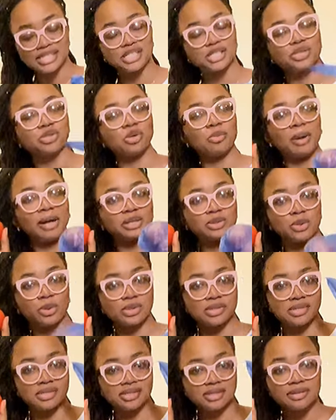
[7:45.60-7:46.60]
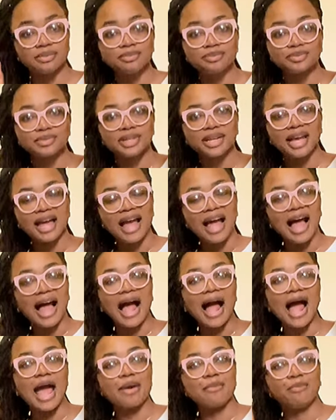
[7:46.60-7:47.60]
is the tomatoes
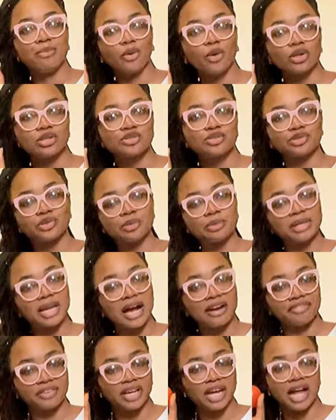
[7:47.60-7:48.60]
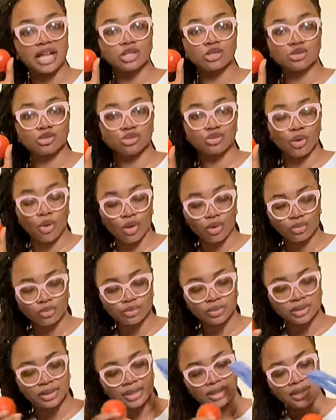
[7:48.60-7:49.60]
I bought from the African store.
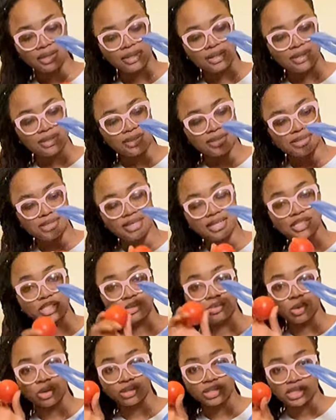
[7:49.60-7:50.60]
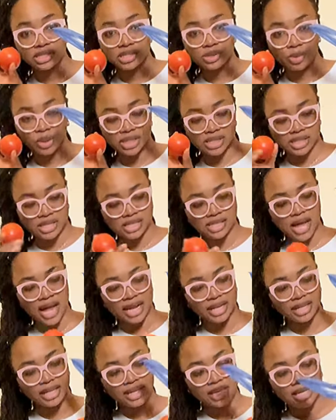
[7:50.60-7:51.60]
See this small, this is what is inside.
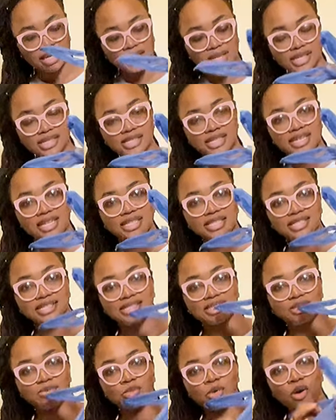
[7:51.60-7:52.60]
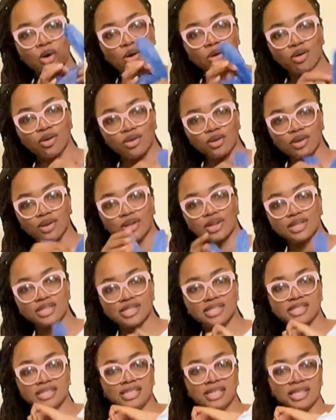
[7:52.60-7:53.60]
See this small
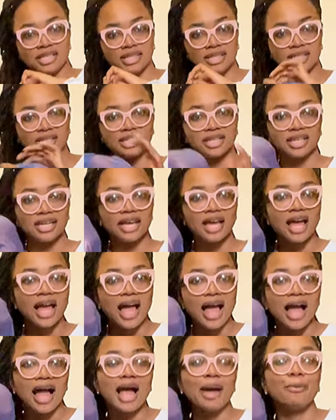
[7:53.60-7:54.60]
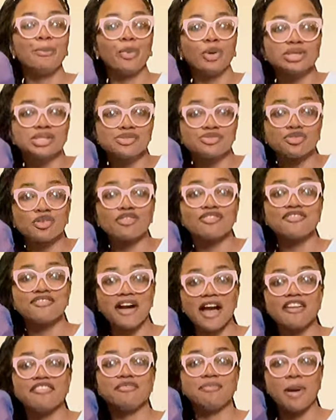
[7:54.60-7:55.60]
seed. I bought it for
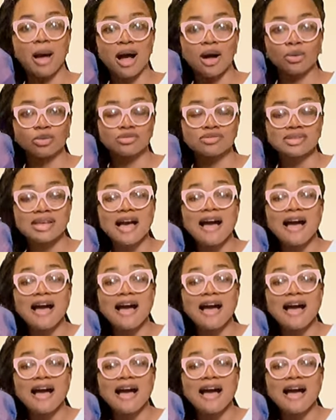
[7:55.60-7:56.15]
£5. £5.